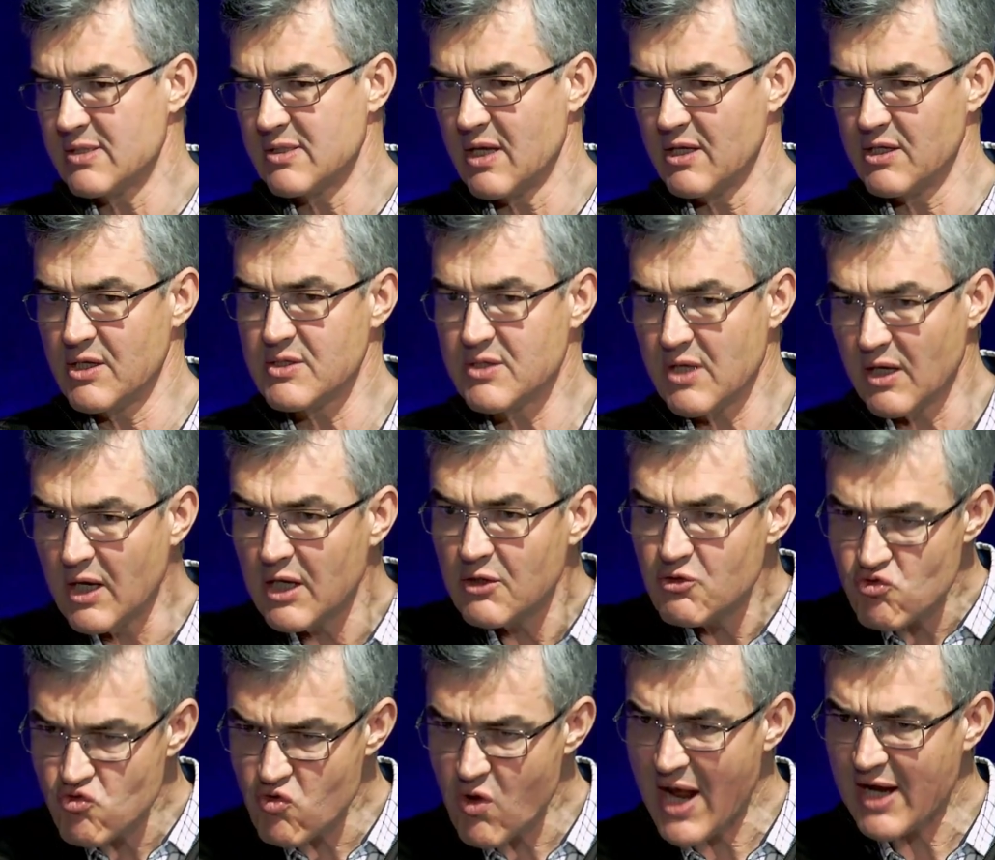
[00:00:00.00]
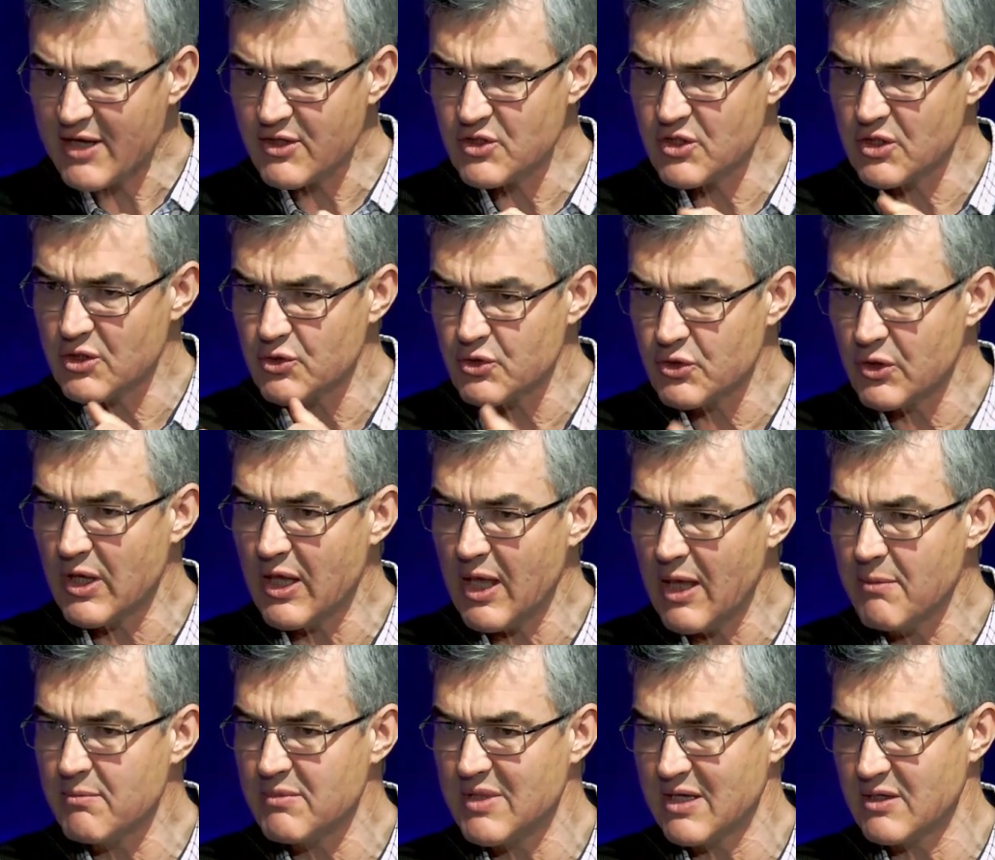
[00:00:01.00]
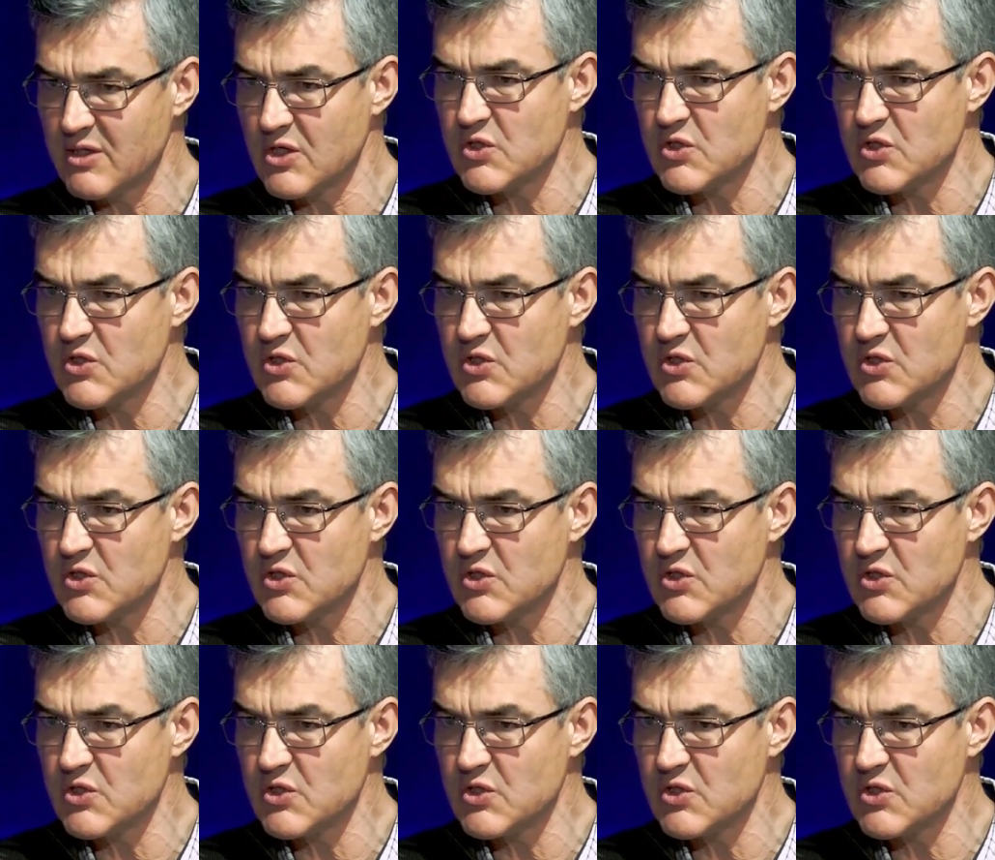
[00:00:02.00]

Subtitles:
that is an attraction to Him that